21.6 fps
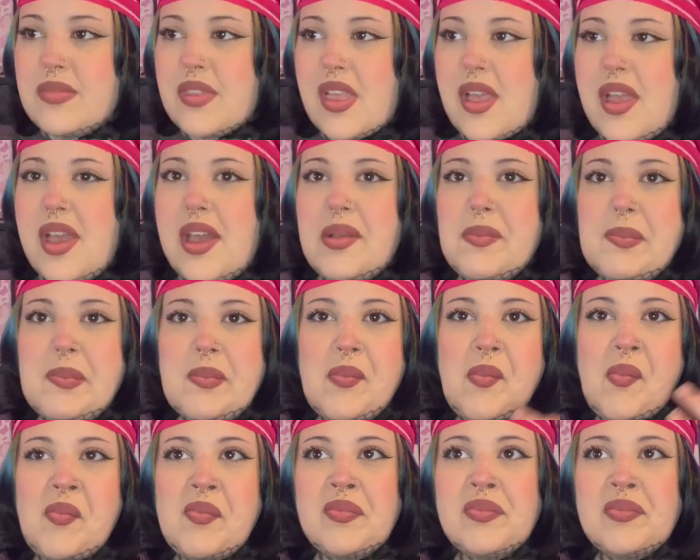And
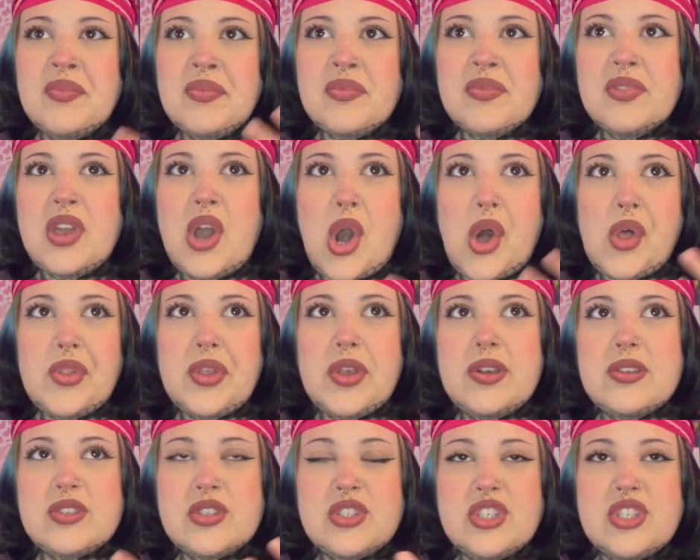all
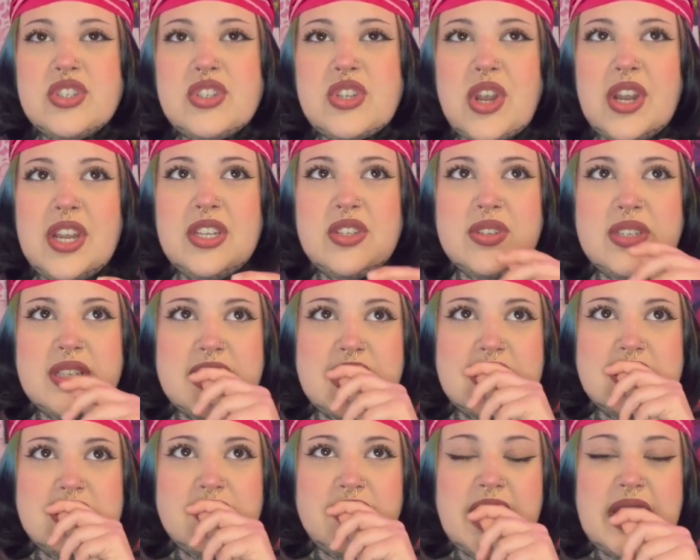those are just starting to
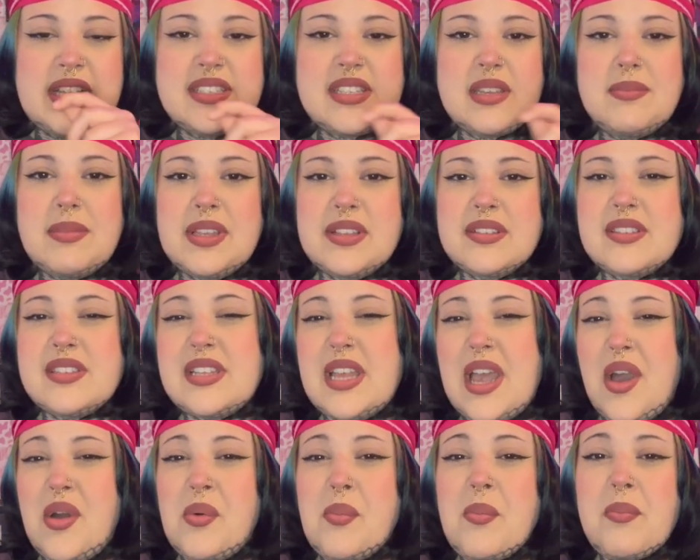intensify as it melts
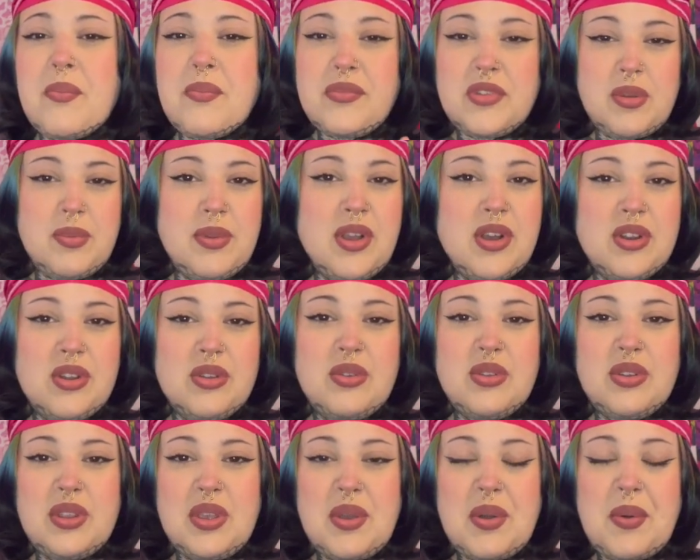down, to be honest
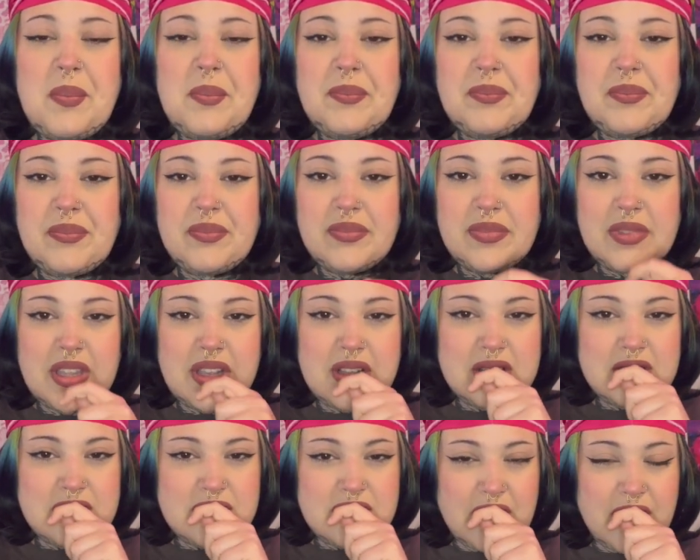with you.
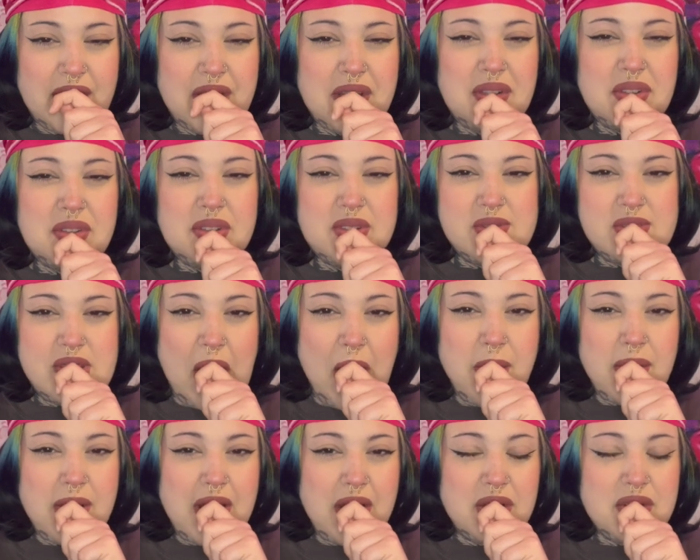Sorry, I get a little
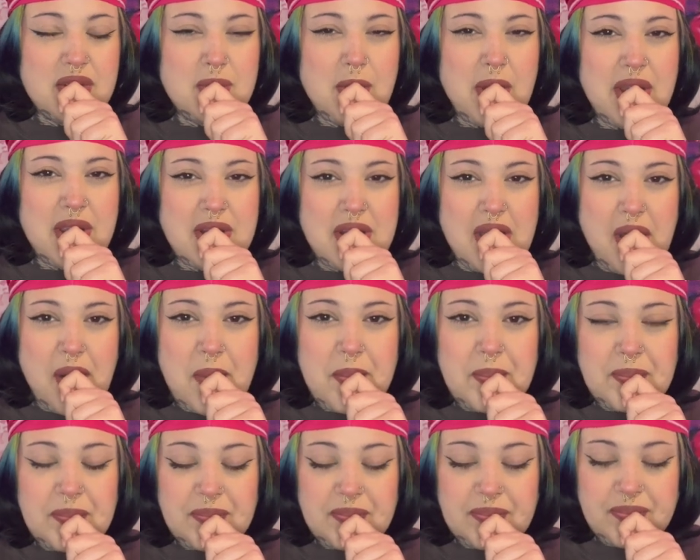sour now, let's break it
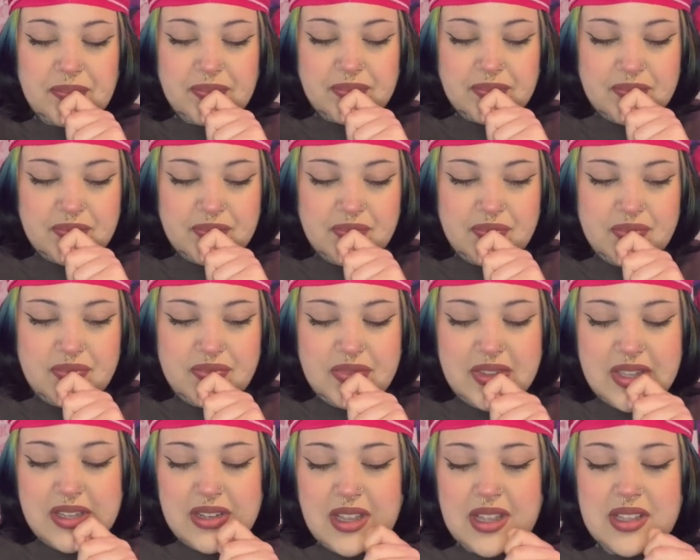down.
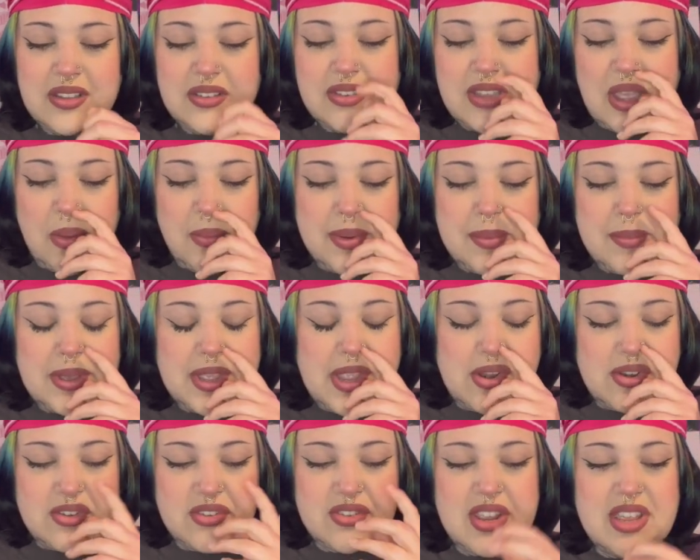Not sour, but
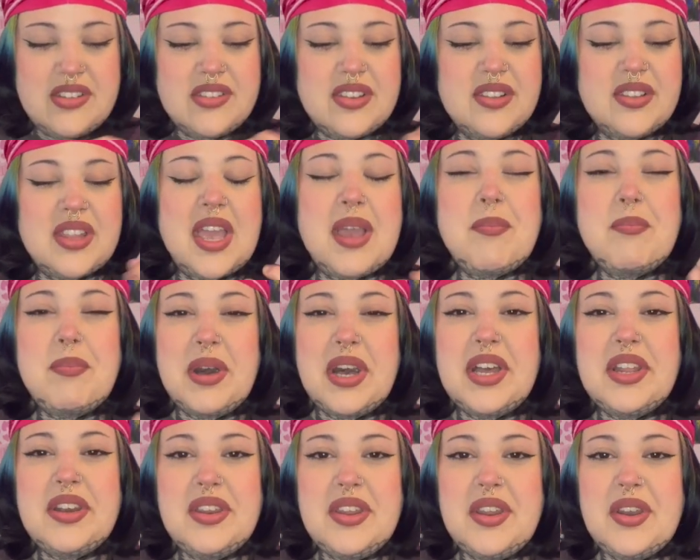you're just tasting like
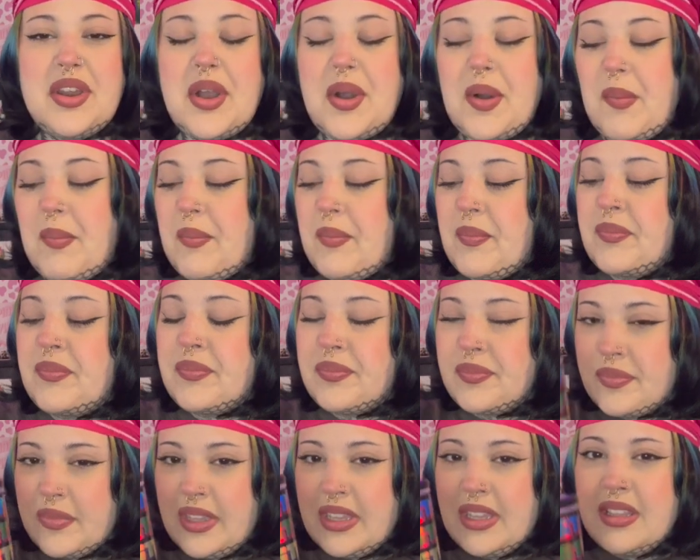bud, you know?
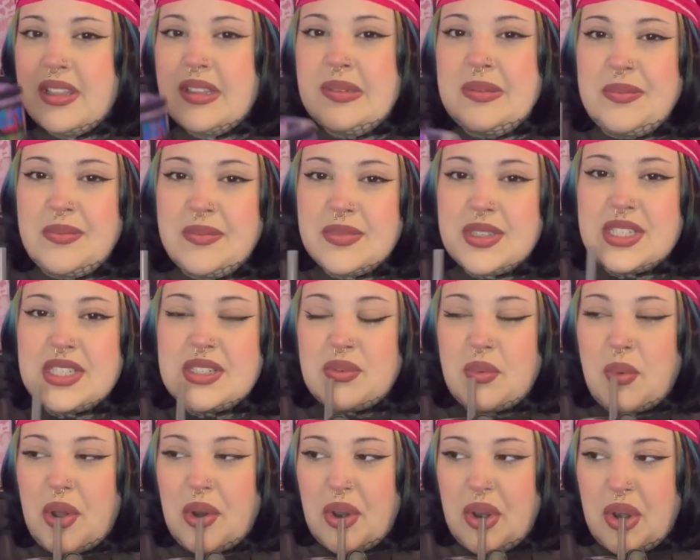
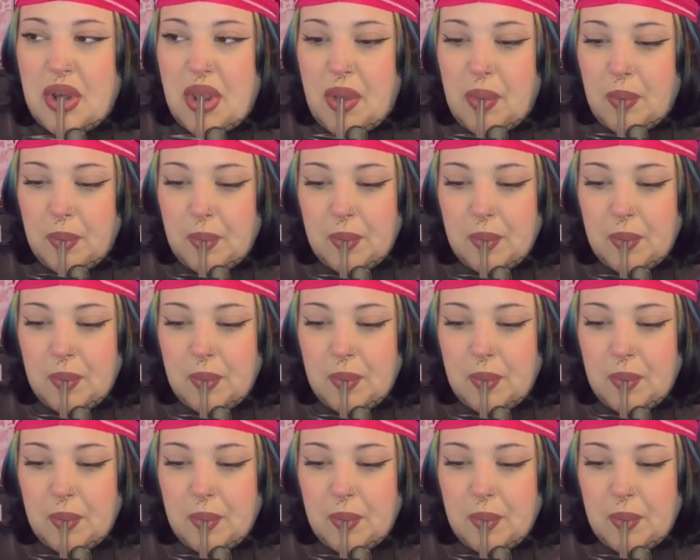Gonna water it down.